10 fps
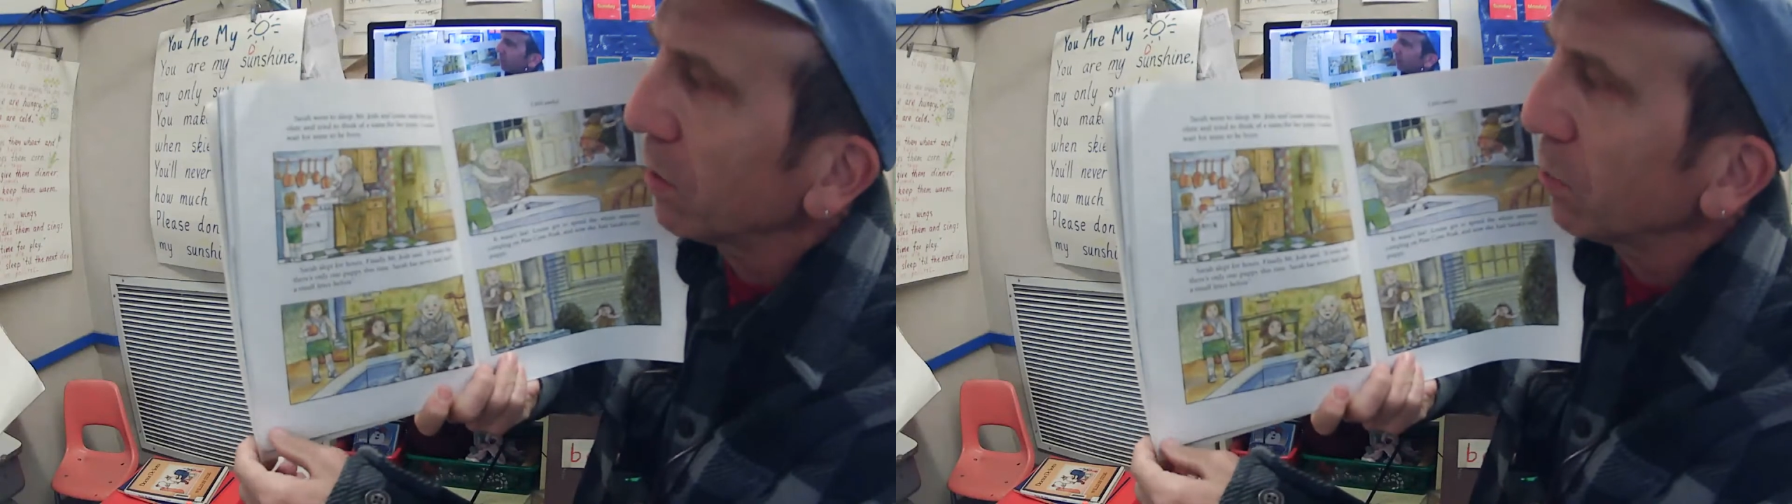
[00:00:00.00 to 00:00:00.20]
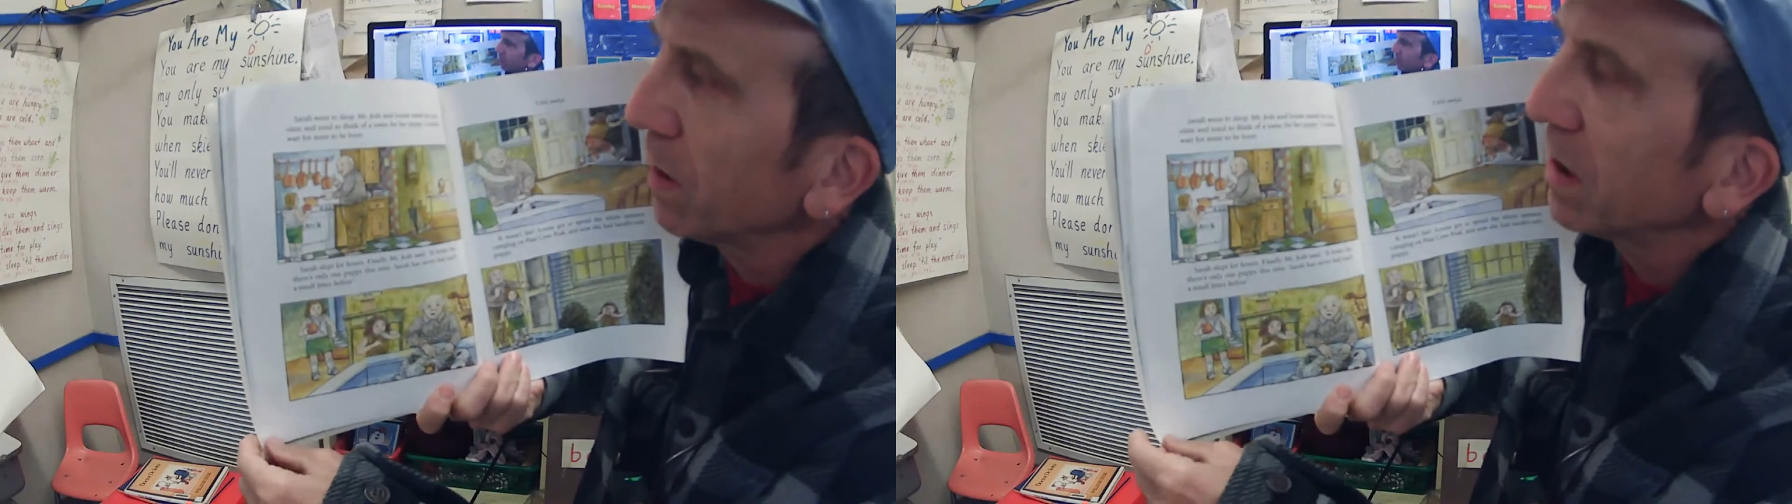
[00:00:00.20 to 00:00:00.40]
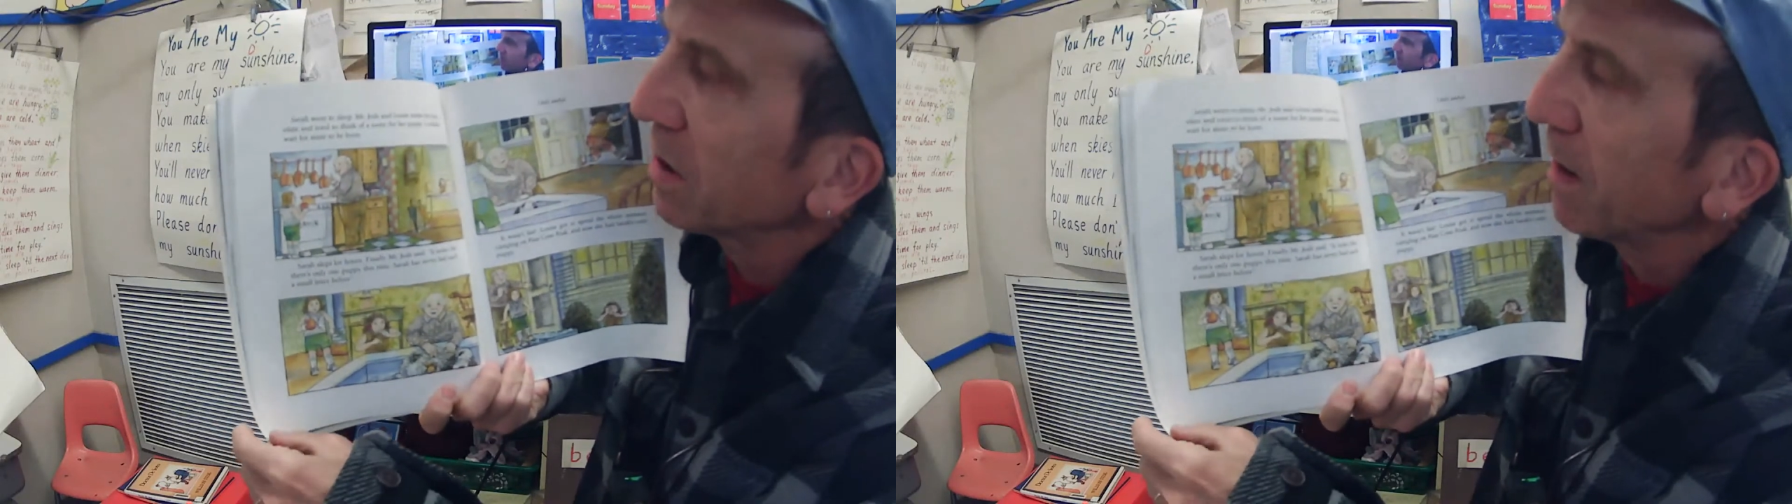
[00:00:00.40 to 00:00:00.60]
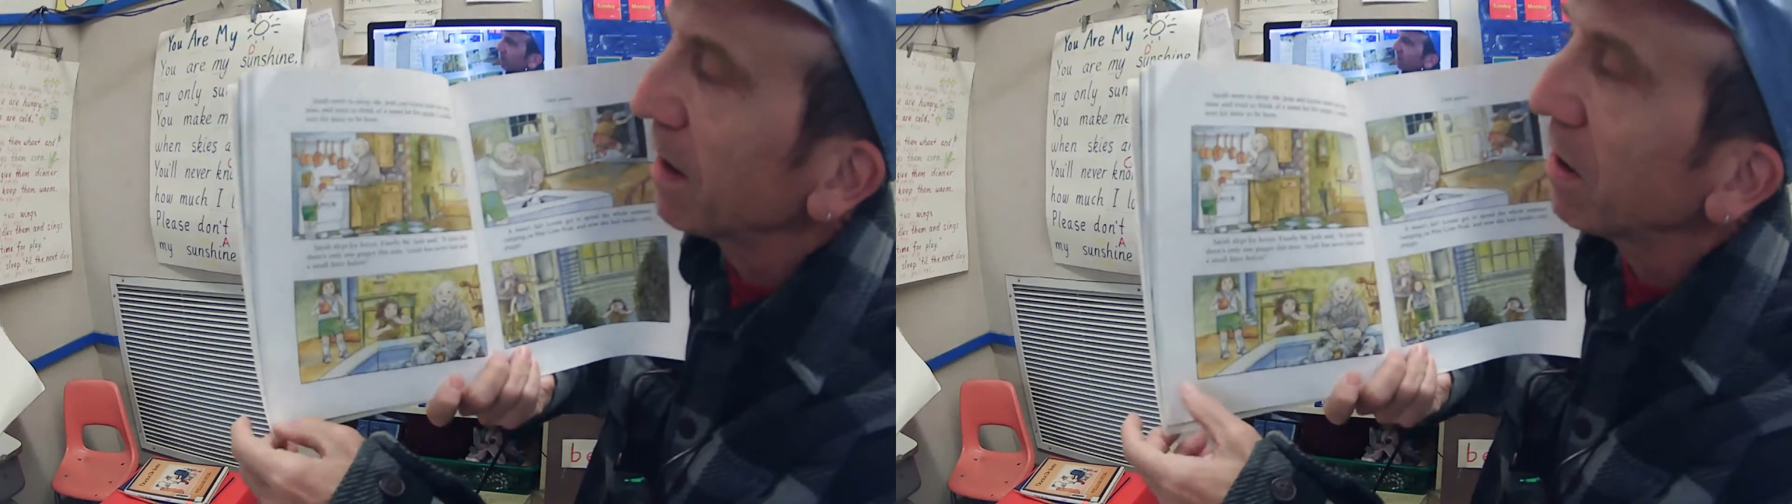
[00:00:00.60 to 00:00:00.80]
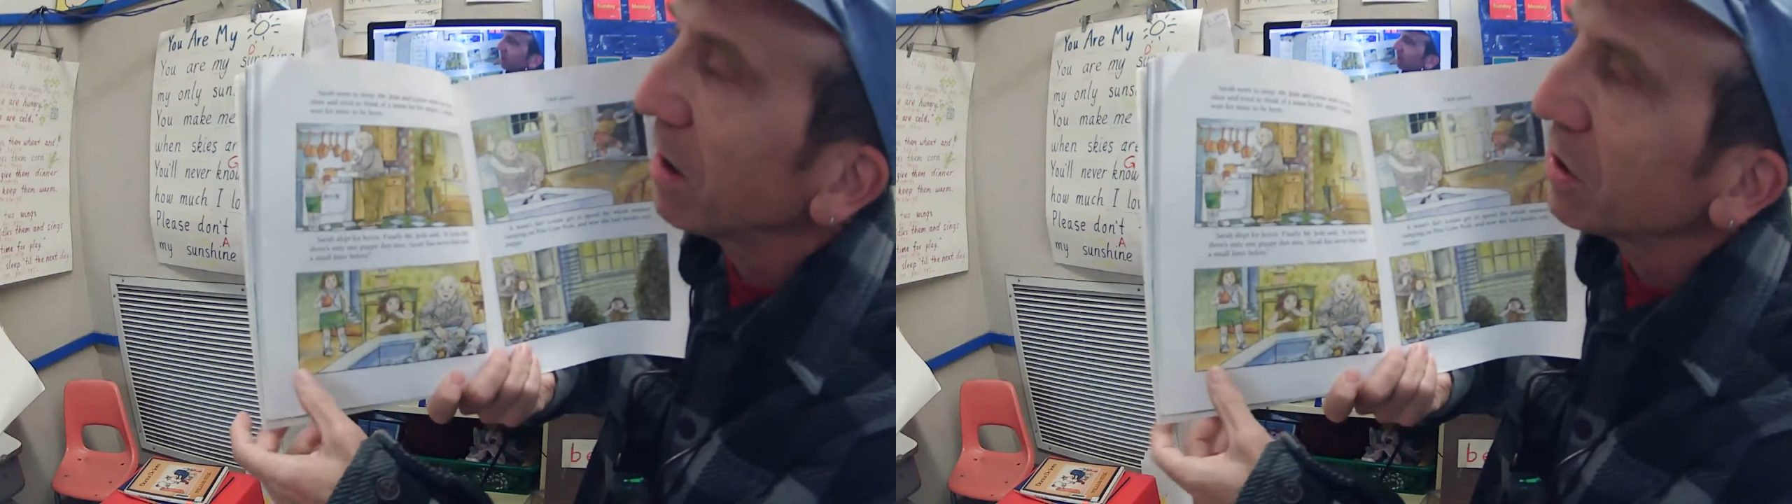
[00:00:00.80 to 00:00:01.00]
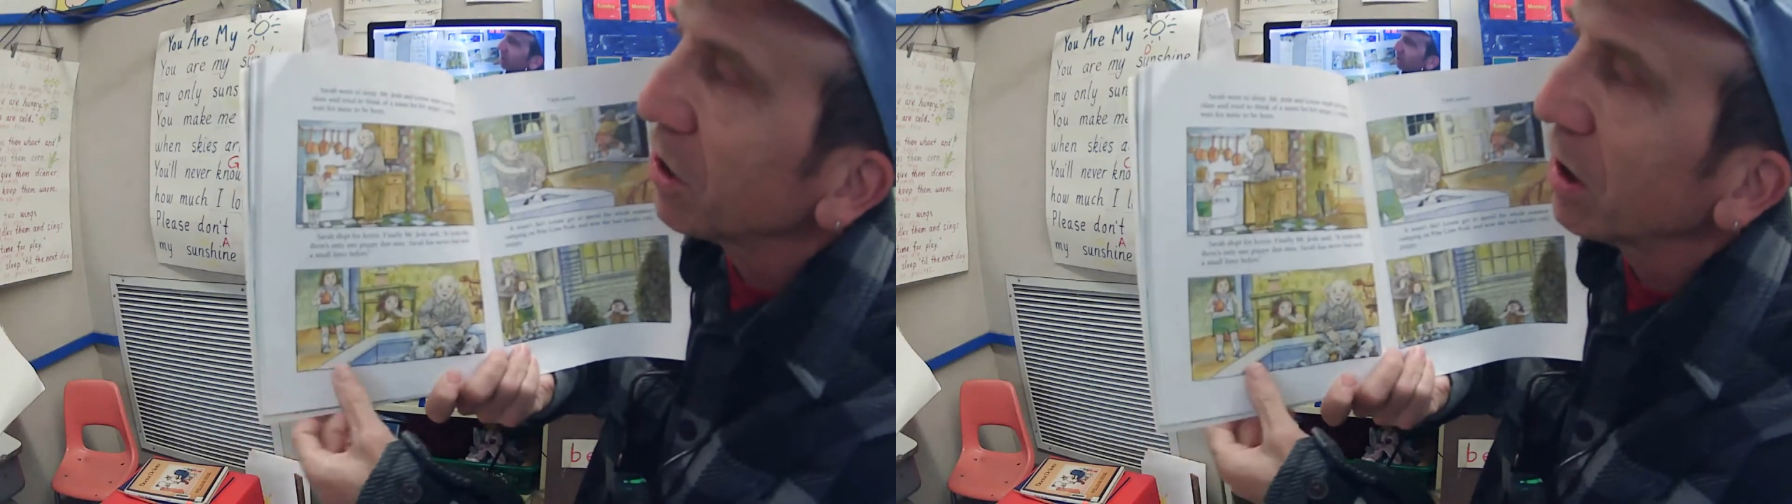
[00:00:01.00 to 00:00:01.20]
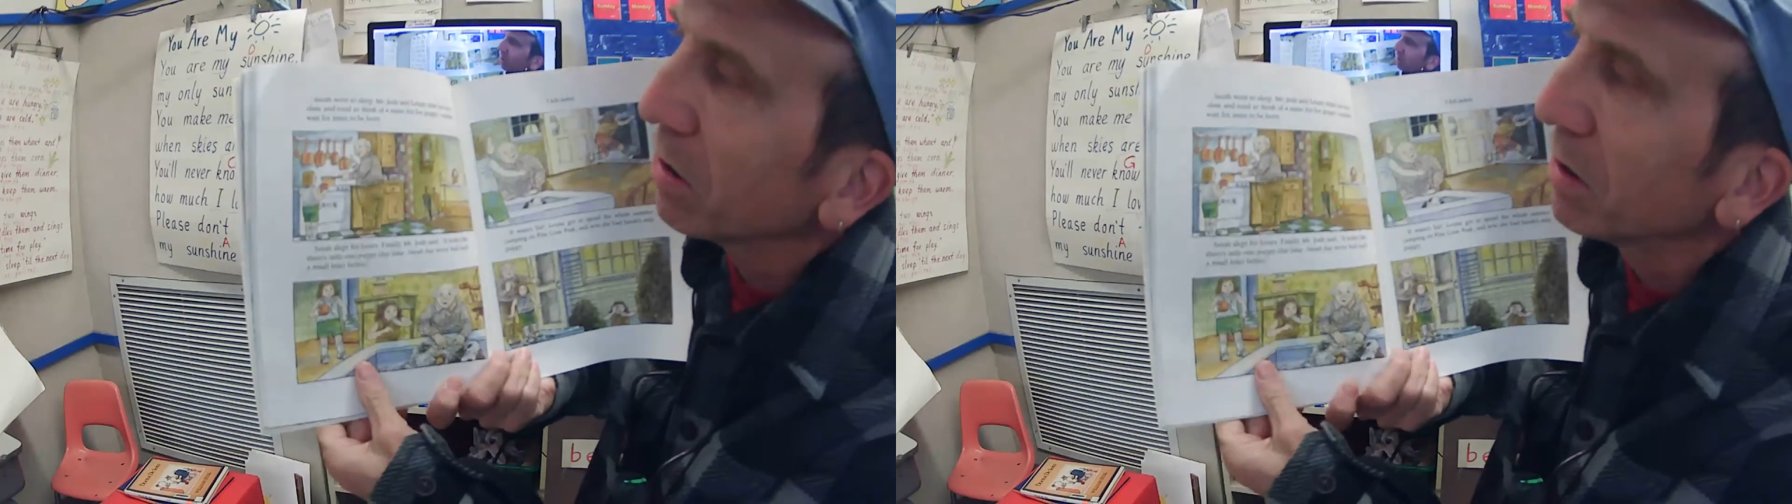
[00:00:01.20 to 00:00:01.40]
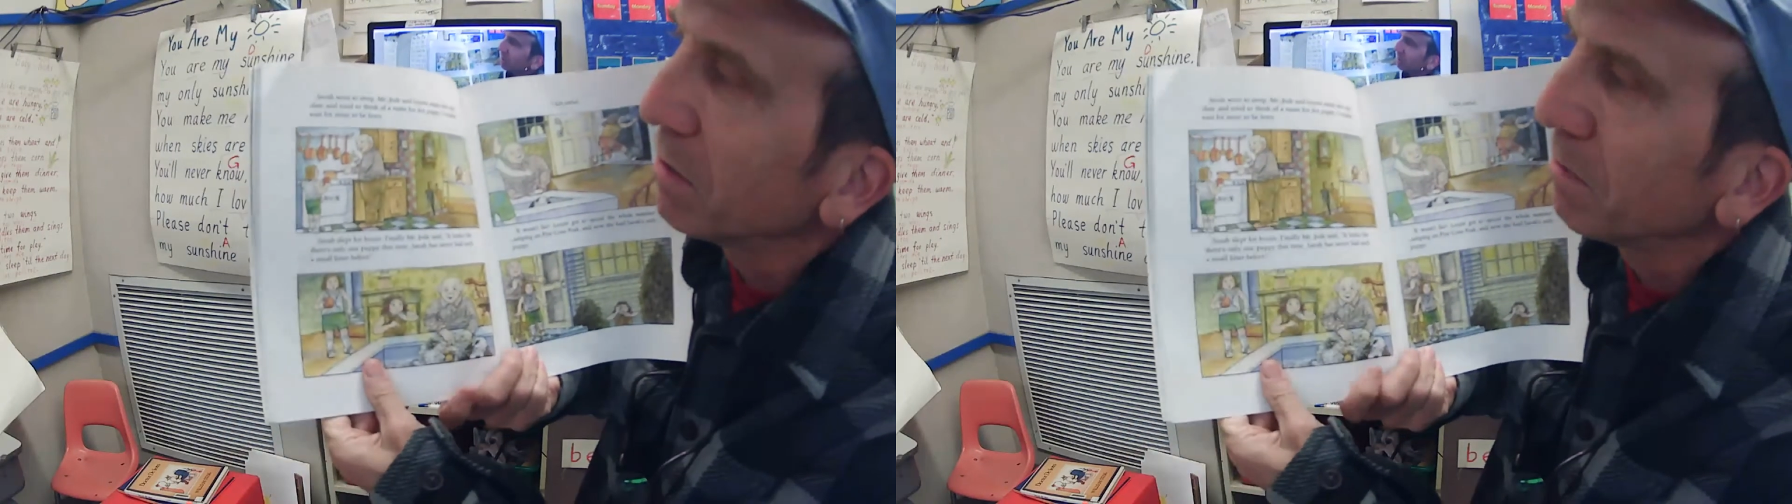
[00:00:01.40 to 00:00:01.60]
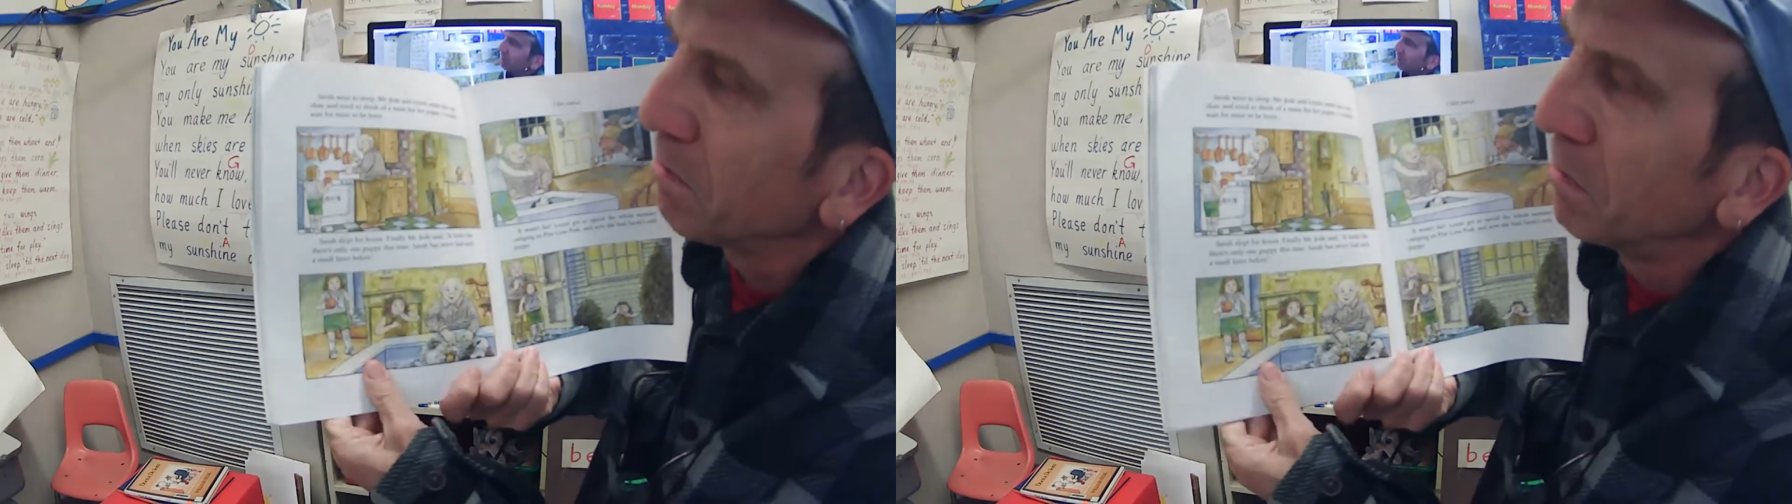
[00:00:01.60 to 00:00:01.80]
Louise made hot chocolate